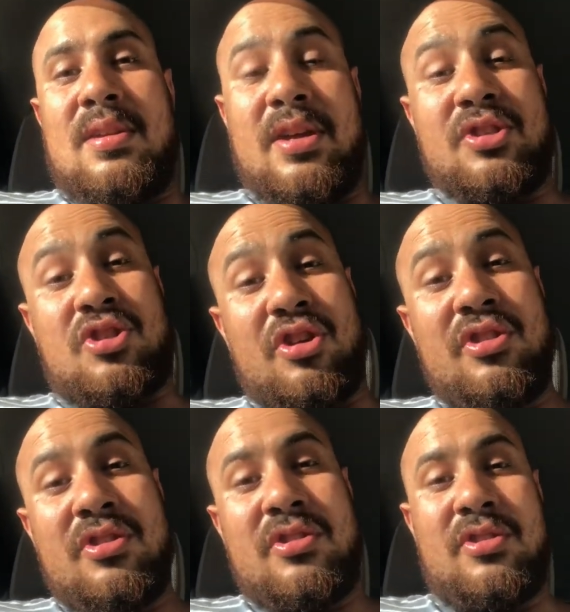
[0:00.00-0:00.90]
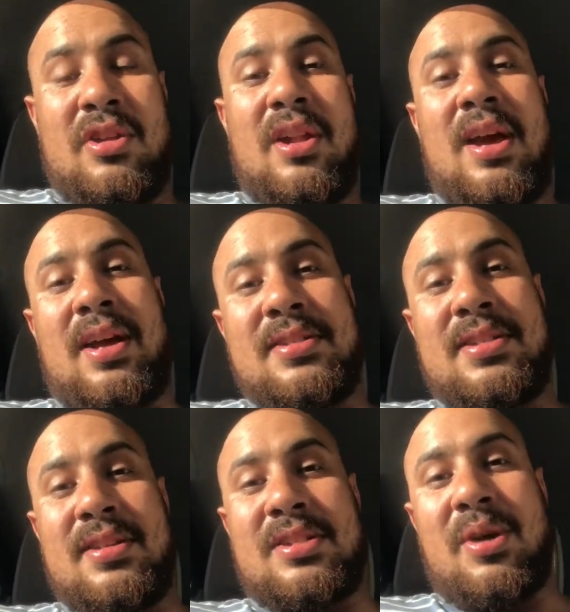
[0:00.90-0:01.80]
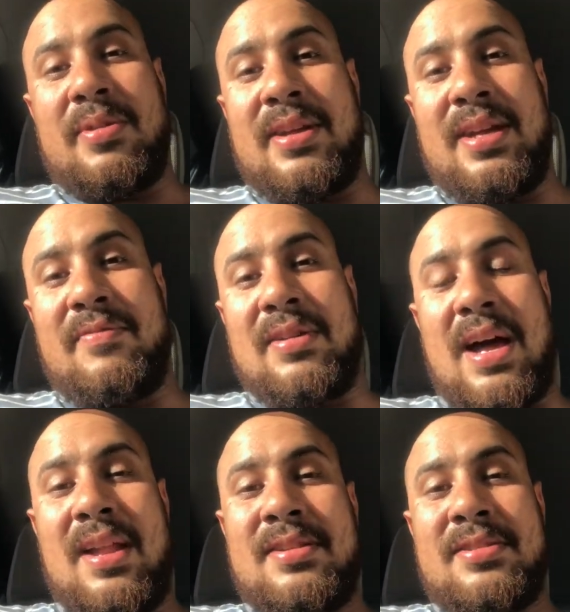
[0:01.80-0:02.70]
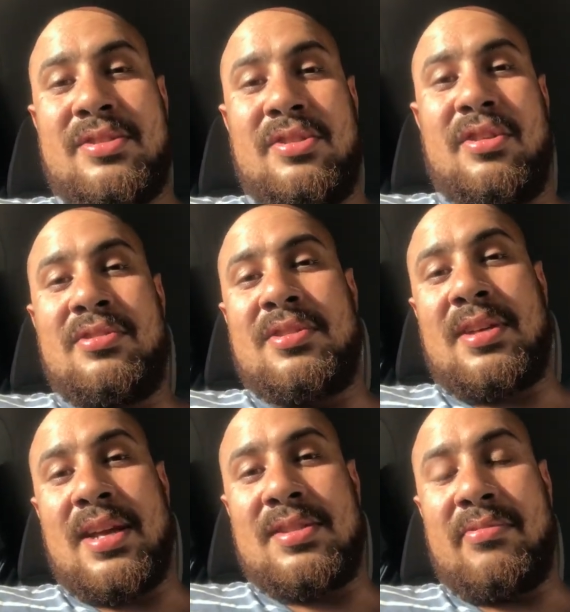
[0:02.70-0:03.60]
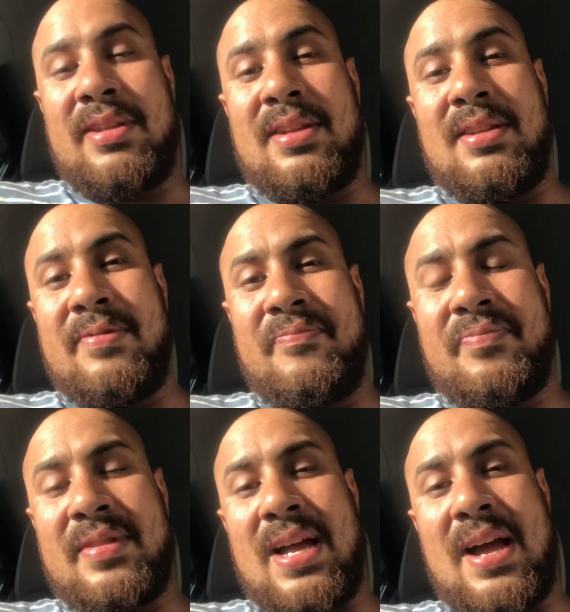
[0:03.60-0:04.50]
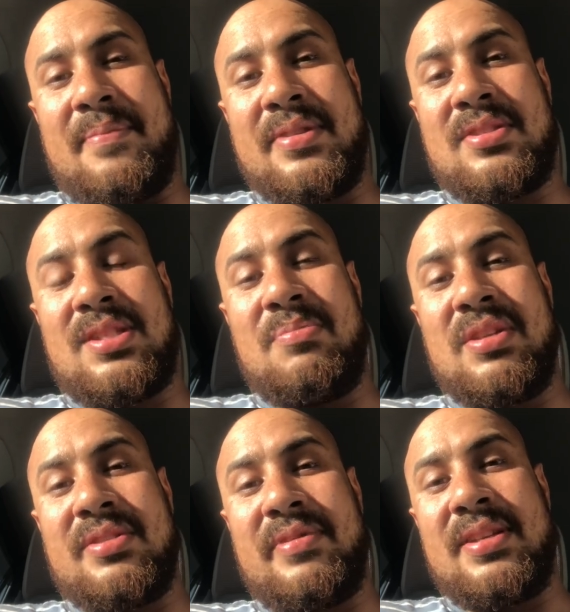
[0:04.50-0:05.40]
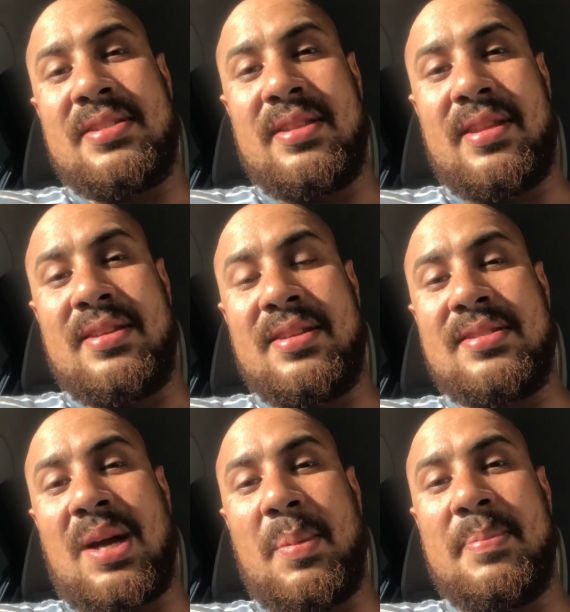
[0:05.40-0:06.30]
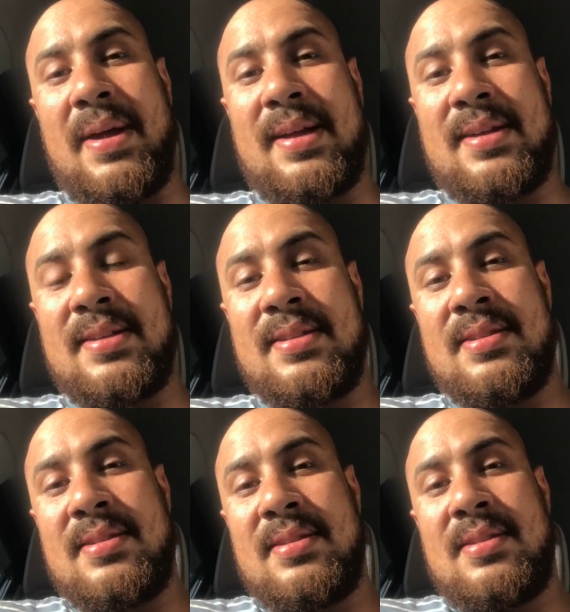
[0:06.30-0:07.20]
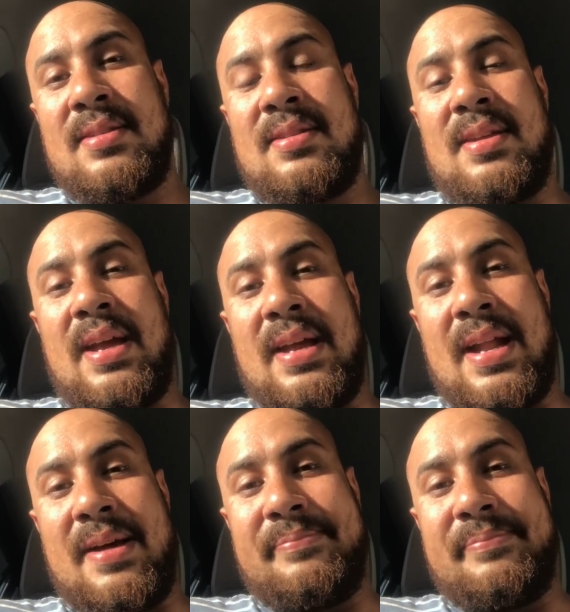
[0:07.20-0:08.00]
in June, you know, like I said, it's going ahead regardless. You know, Usyk has already, his team has already said that he is coming back. And